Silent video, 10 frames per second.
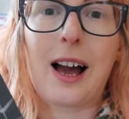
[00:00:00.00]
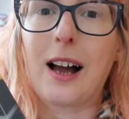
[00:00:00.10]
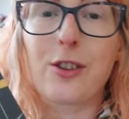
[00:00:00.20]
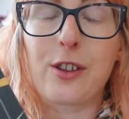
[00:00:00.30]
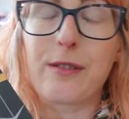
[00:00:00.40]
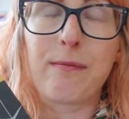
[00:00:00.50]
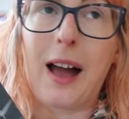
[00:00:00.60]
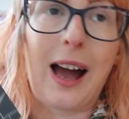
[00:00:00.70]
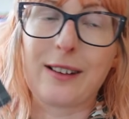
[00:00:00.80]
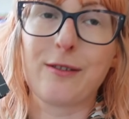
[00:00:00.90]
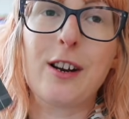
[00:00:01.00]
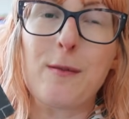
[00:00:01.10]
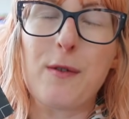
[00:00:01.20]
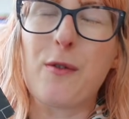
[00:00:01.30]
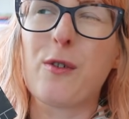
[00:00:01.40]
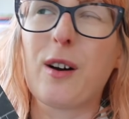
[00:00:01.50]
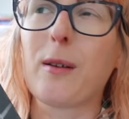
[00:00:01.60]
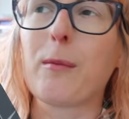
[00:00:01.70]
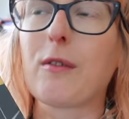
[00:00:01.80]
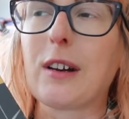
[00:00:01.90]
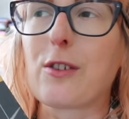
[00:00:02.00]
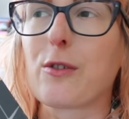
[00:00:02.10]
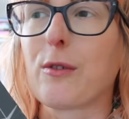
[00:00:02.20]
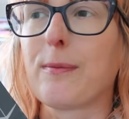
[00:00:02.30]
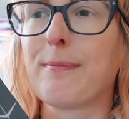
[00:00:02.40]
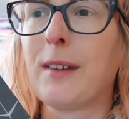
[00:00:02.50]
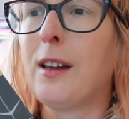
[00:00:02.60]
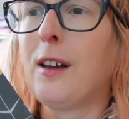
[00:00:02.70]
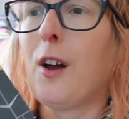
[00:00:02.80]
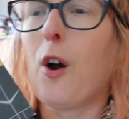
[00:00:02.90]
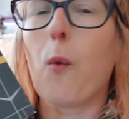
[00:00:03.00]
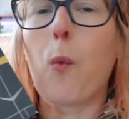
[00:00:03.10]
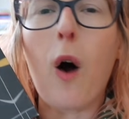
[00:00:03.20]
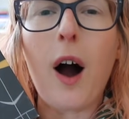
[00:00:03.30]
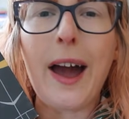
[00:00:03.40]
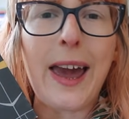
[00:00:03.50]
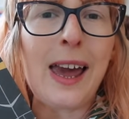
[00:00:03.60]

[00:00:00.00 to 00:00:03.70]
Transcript: I just hadn't read it before, and I'm not really sure why.